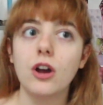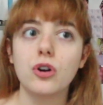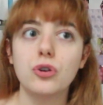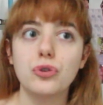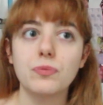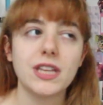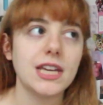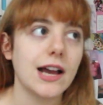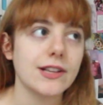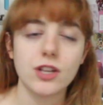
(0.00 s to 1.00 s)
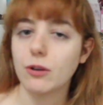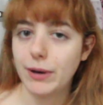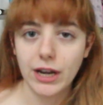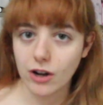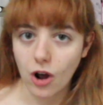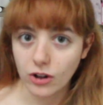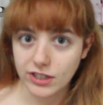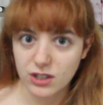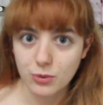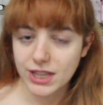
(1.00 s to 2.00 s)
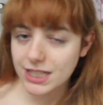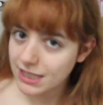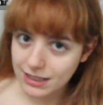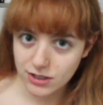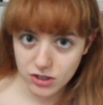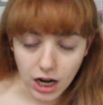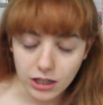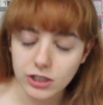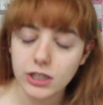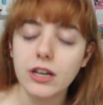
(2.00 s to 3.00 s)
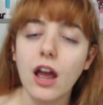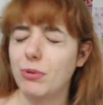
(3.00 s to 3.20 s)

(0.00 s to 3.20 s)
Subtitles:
whom he has not been in contact with since childhood,